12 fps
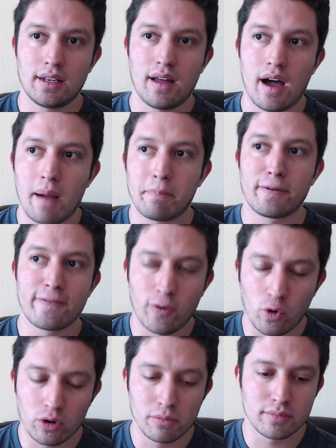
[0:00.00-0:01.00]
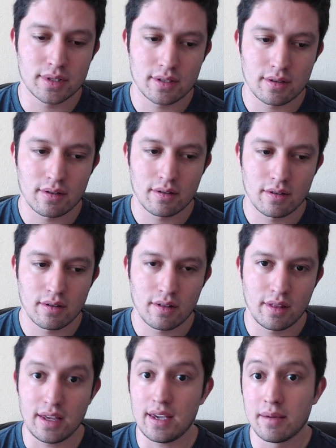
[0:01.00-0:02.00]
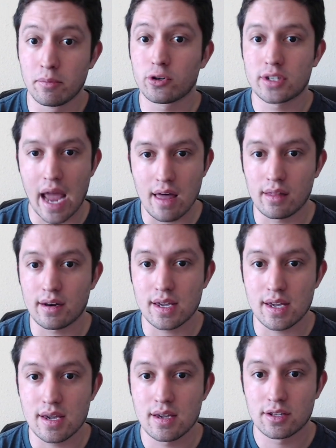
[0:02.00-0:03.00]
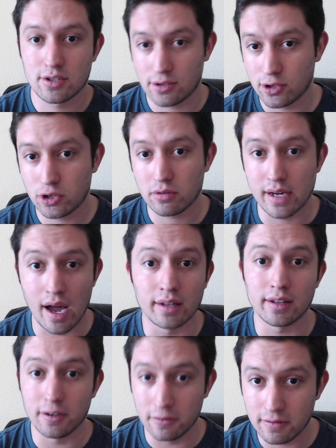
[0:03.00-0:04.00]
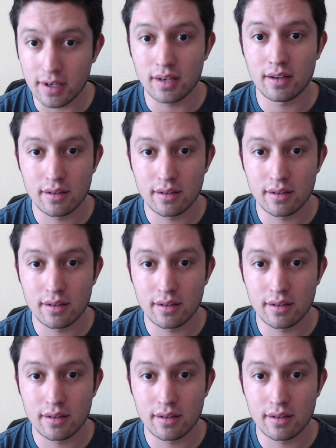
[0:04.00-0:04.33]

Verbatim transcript: Law performs the immortality surgery on Luffy.